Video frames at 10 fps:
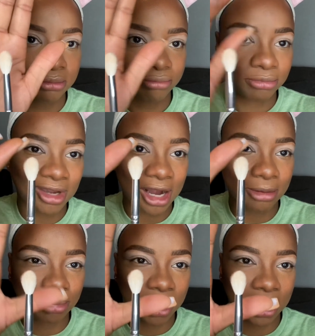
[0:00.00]
kind of
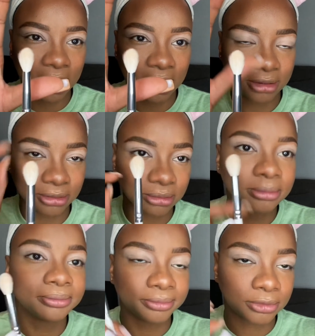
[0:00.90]
big.
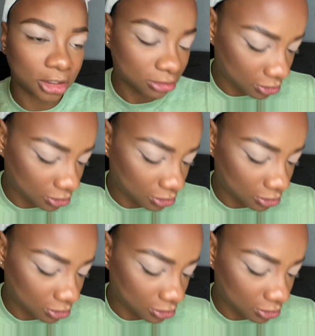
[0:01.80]
That's what we